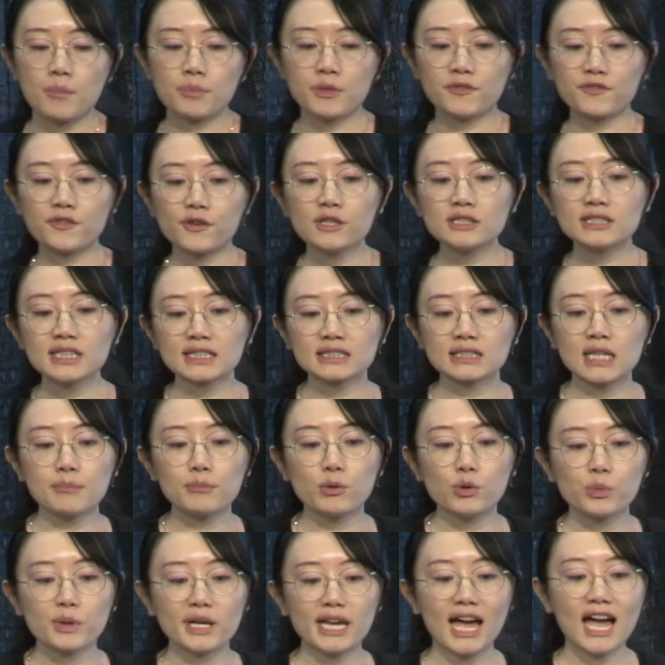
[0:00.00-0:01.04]
The first
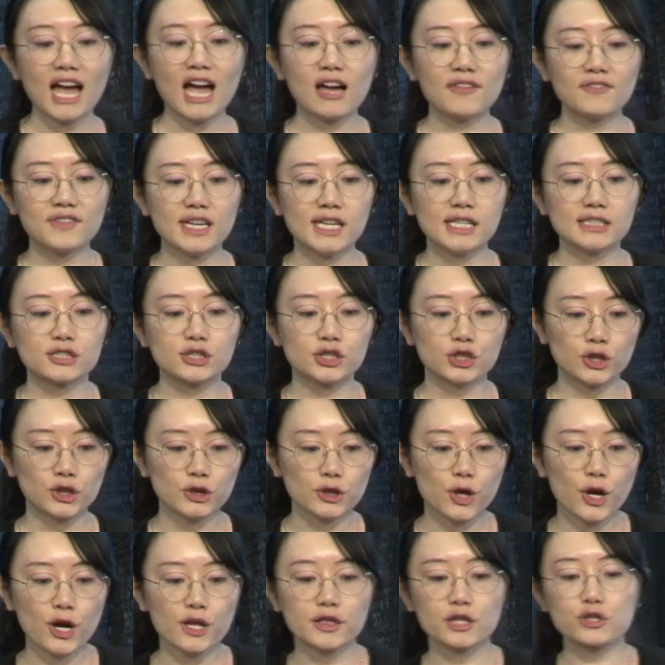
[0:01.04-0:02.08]
example we have is to
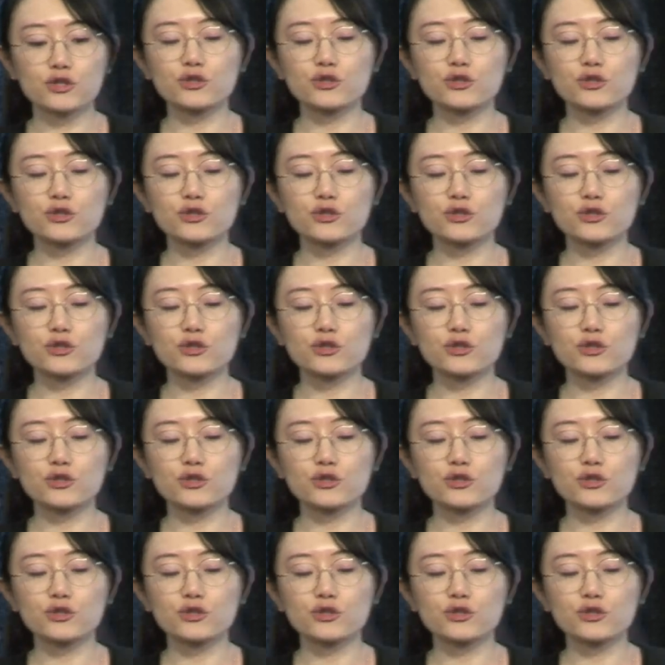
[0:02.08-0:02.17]
learn the